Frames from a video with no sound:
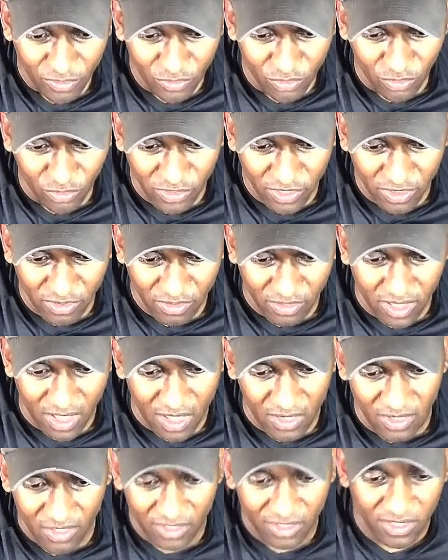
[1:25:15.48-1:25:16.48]
North
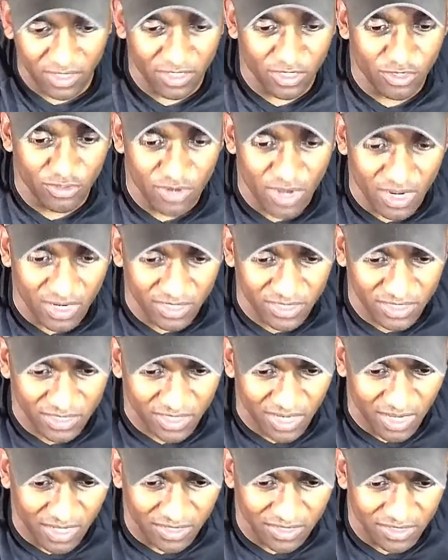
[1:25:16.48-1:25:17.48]
Carolina in the United
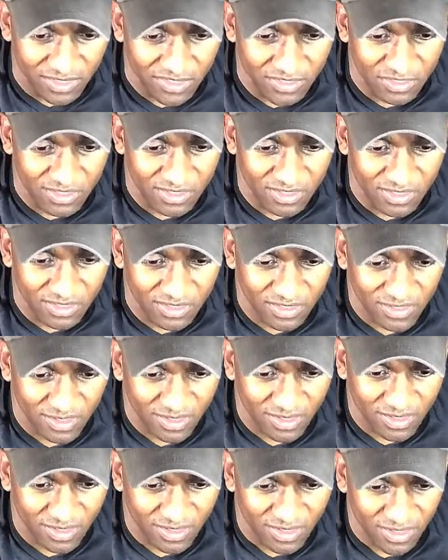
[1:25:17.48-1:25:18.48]
States.
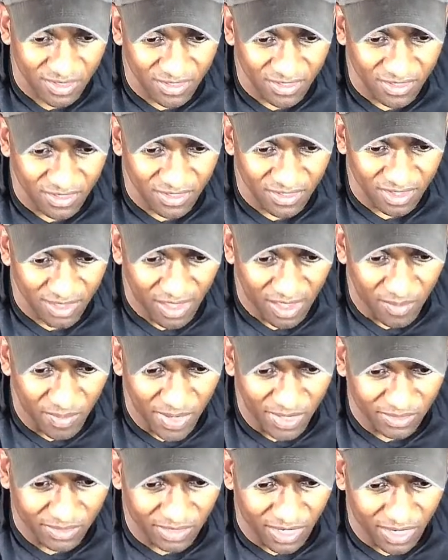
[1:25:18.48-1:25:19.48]
How
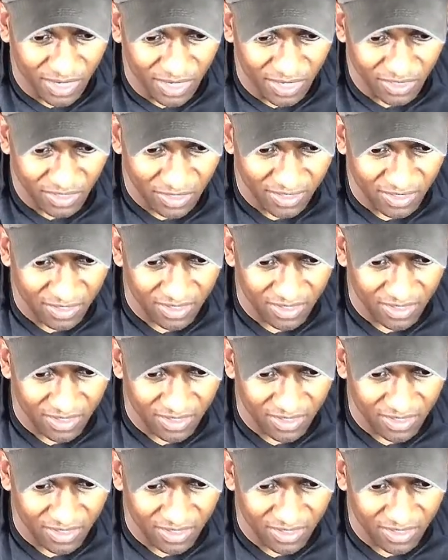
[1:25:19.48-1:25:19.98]
about that?